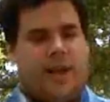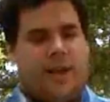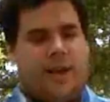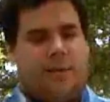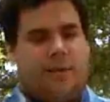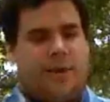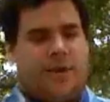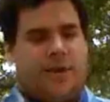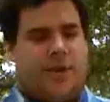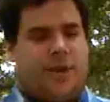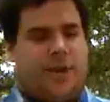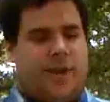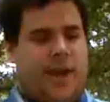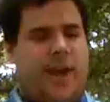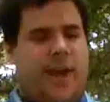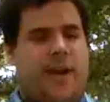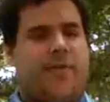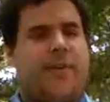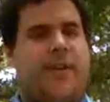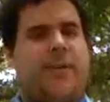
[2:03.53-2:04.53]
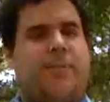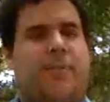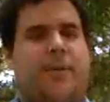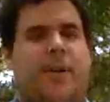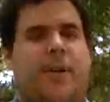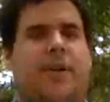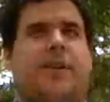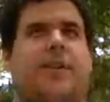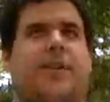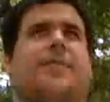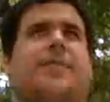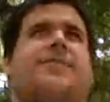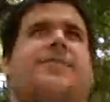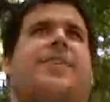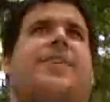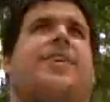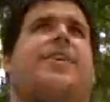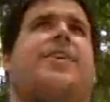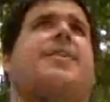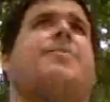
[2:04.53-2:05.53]
Well, you can rebuild them.
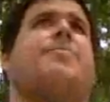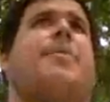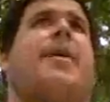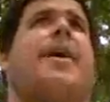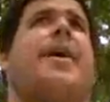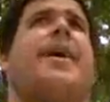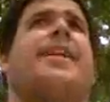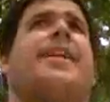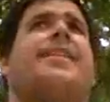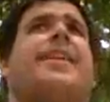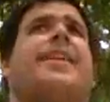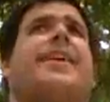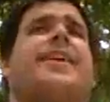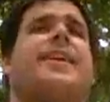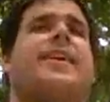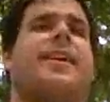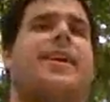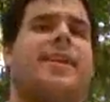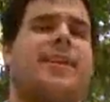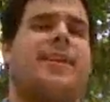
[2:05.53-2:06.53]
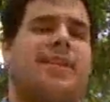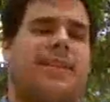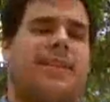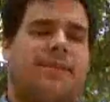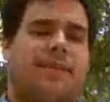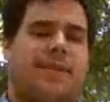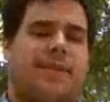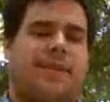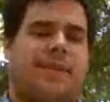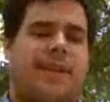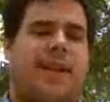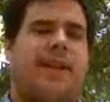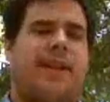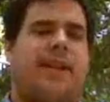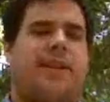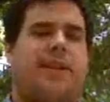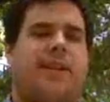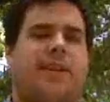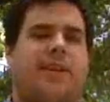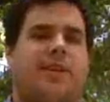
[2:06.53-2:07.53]
The only bad thing is if the
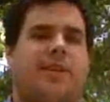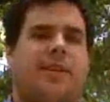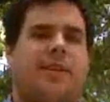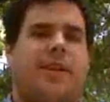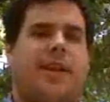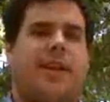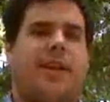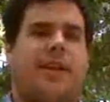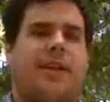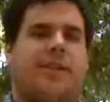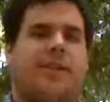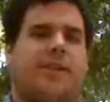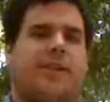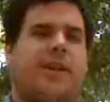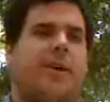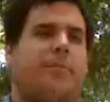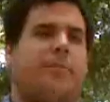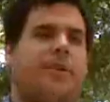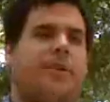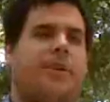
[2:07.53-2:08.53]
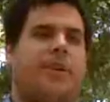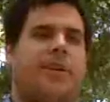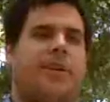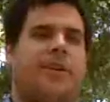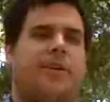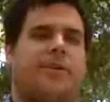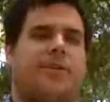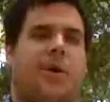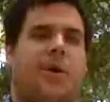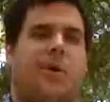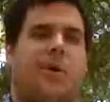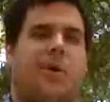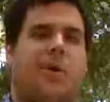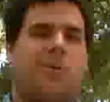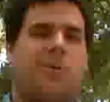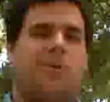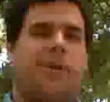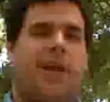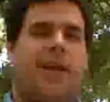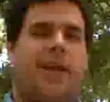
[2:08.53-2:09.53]
sending unit is a couple years
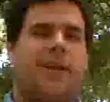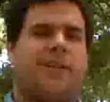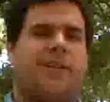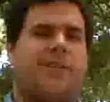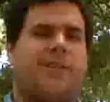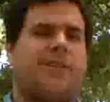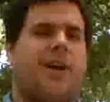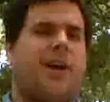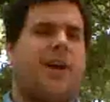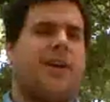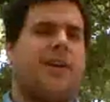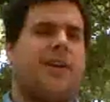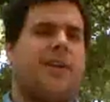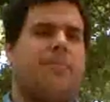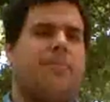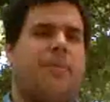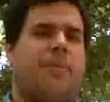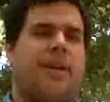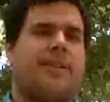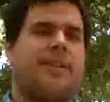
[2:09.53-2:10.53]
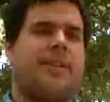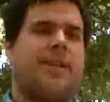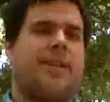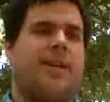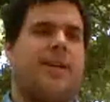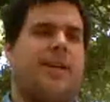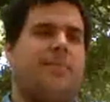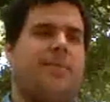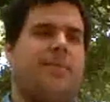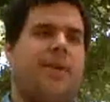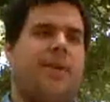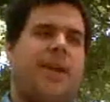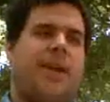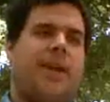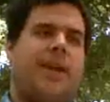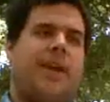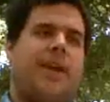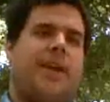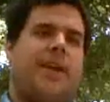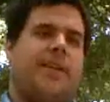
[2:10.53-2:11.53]
old and it's starting to mess up,
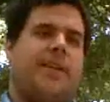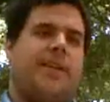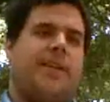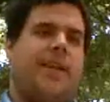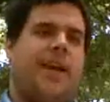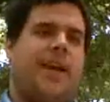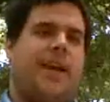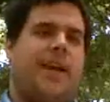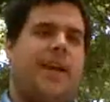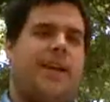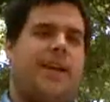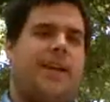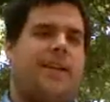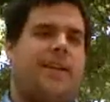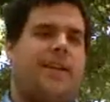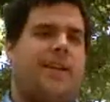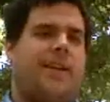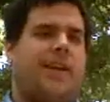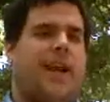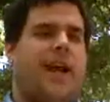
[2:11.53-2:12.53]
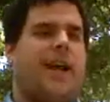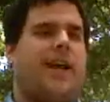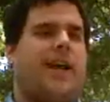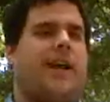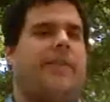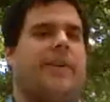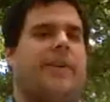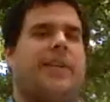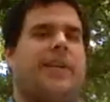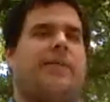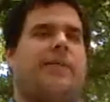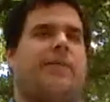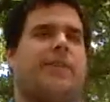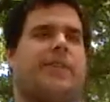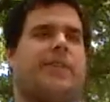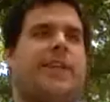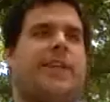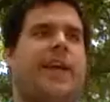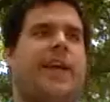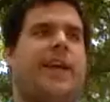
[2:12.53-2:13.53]
then you're not going to be able to tell how much
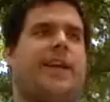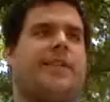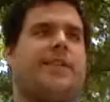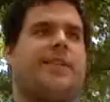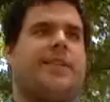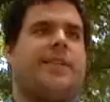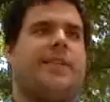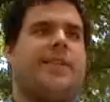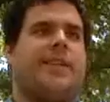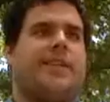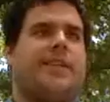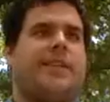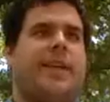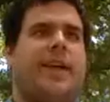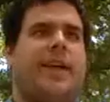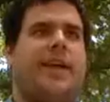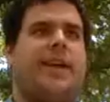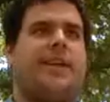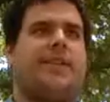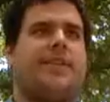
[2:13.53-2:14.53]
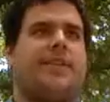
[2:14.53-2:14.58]
gas is in the tank.